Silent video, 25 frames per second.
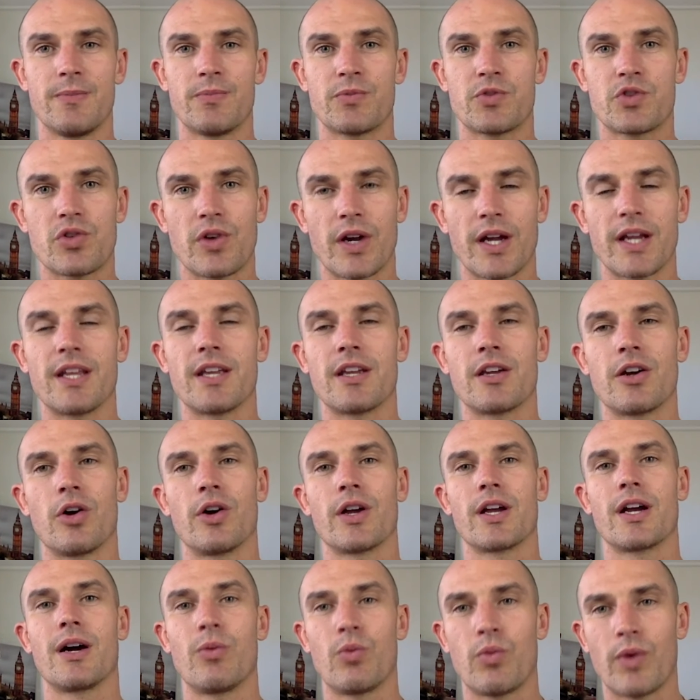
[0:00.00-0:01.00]
training,
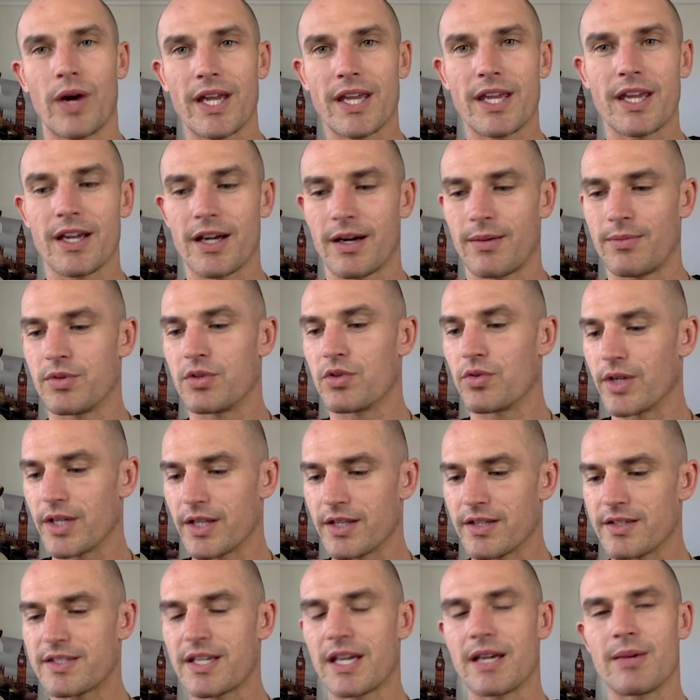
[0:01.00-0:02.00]
going up, waking up,
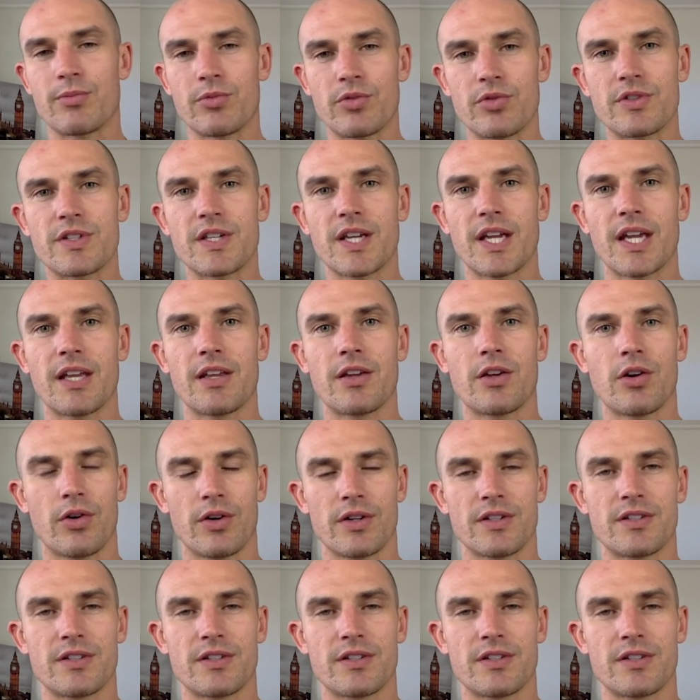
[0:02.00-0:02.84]
doing the same routine, going to